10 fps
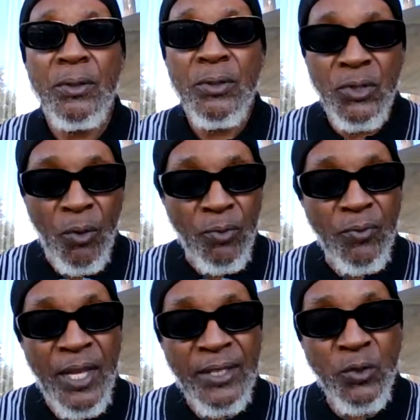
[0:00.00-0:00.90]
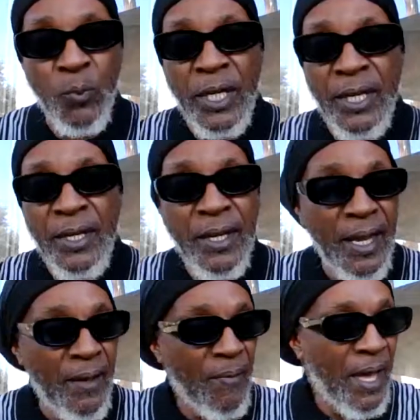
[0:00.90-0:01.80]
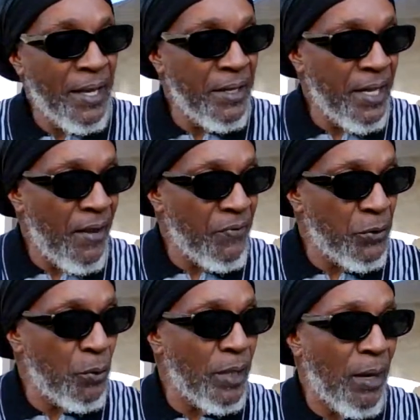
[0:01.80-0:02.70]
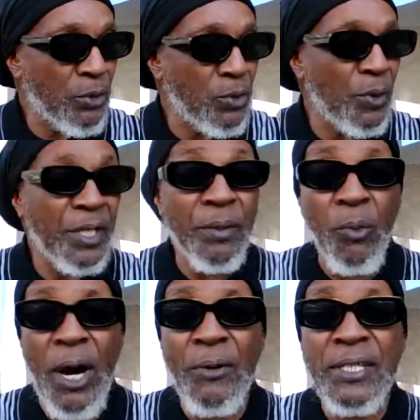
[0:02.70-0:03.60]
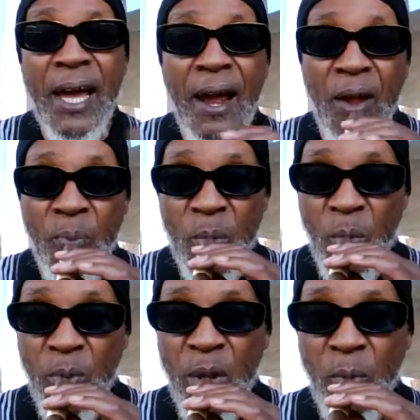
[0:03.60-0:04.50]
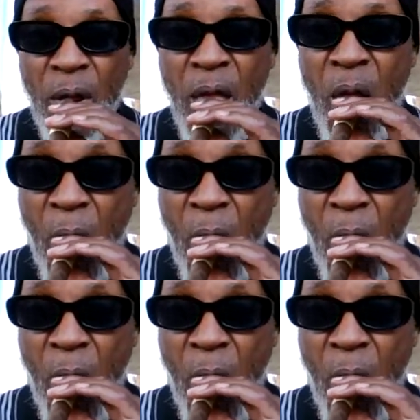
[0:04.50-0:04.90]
So that's when I didn't have to do what I was doing anymore. I retired, right?